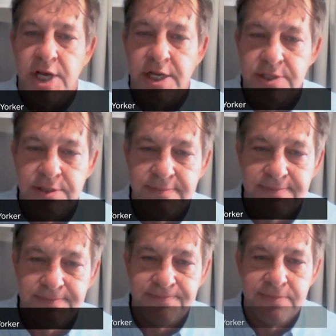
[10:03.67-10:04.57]
change.
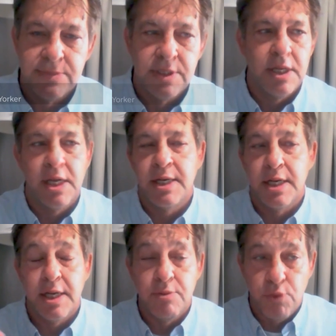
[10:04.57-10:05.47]

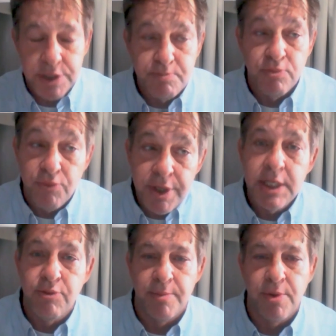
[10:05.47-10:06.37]
And it, what's
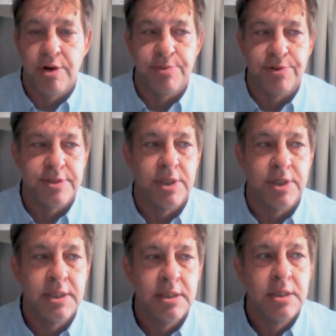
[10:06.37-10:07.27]
really remarkable to
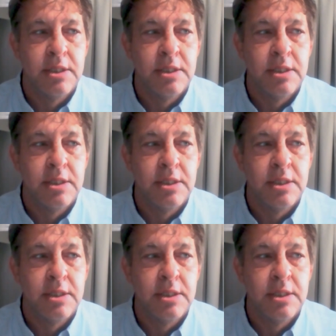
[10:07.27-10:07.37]
me,